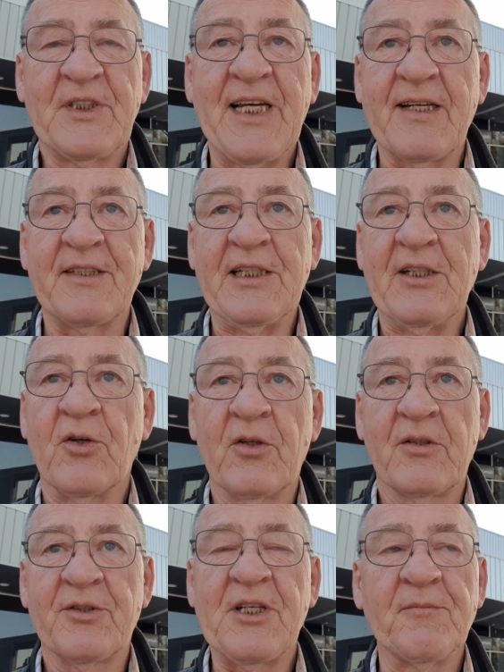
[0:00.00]
taxi
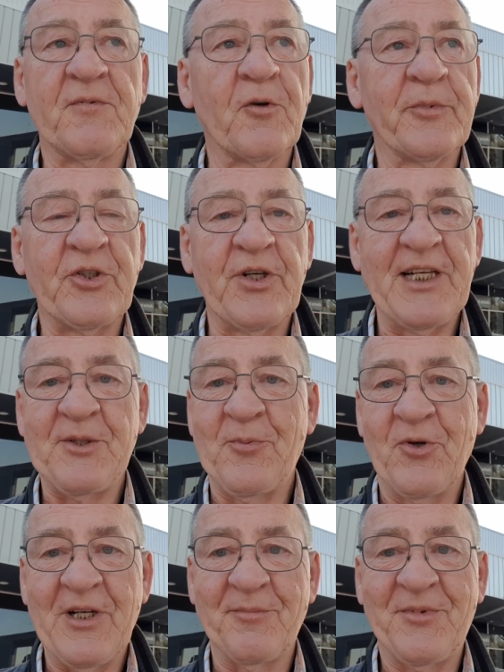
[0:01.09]
or some form of
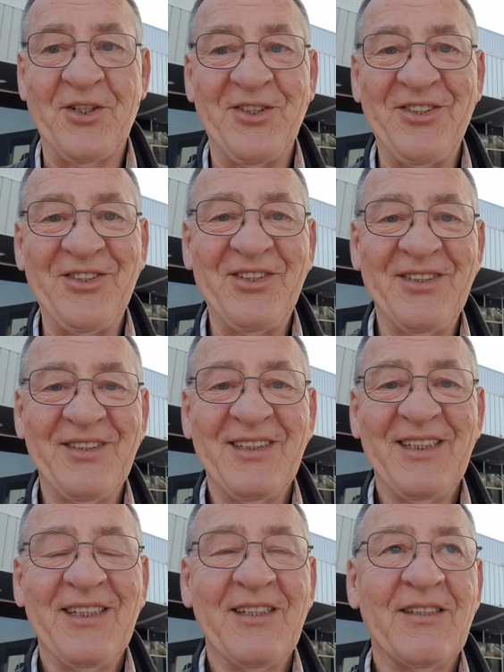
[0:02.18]
transport up to
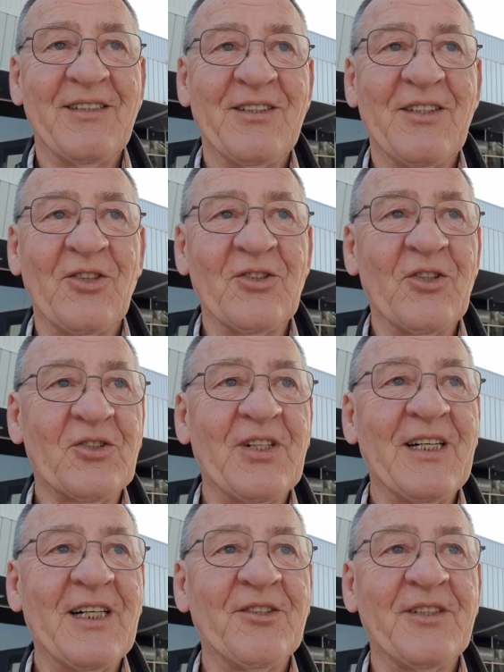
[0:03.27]
Loeng Nok
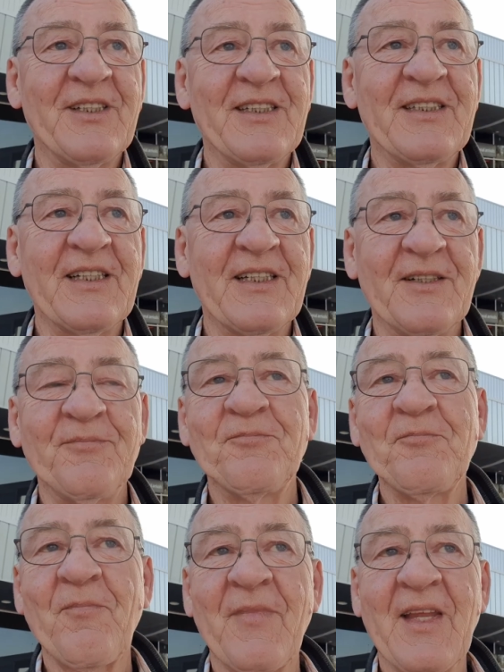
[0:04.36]
Tha, and
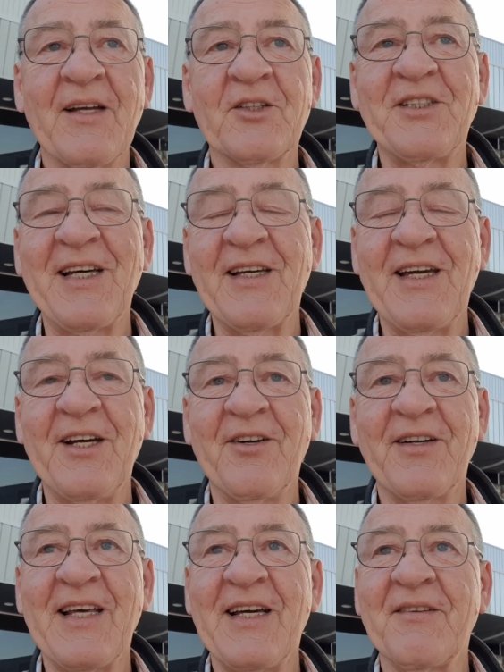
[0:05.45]
it'll take
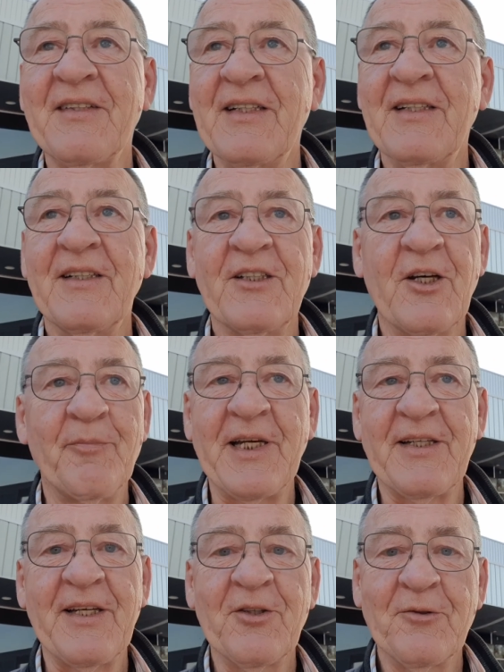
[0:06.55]
care of that. No
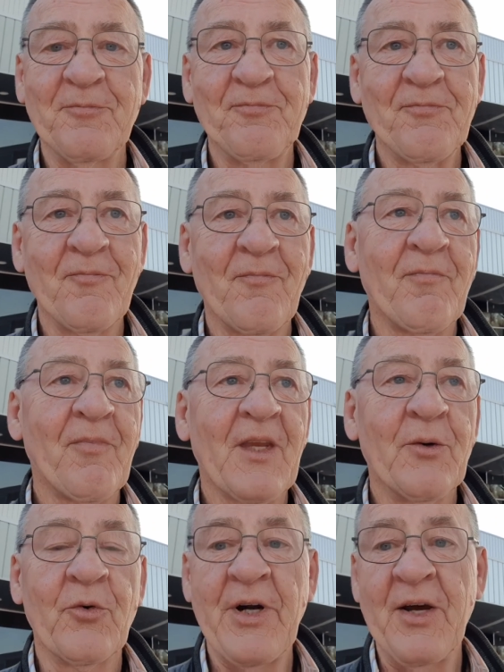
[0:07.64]
big deal.
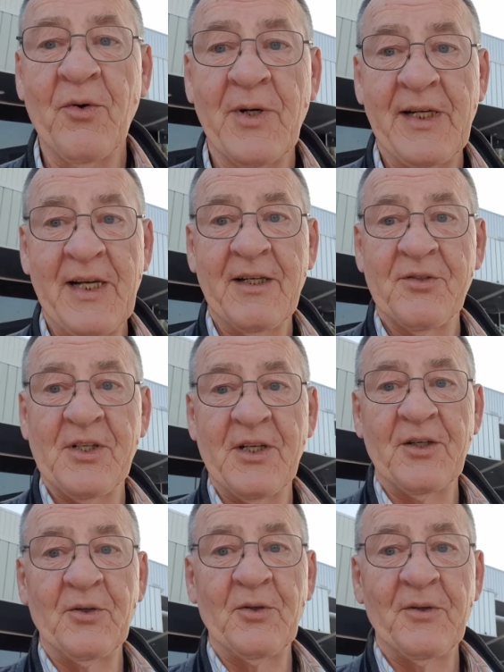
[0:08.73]
We're on our way now,
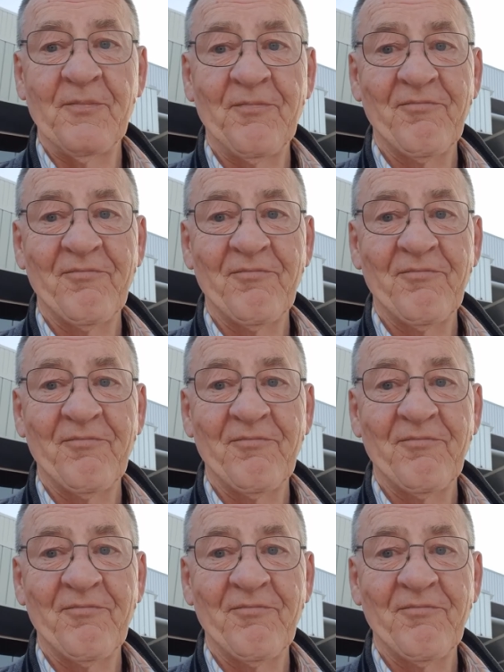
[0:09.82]
so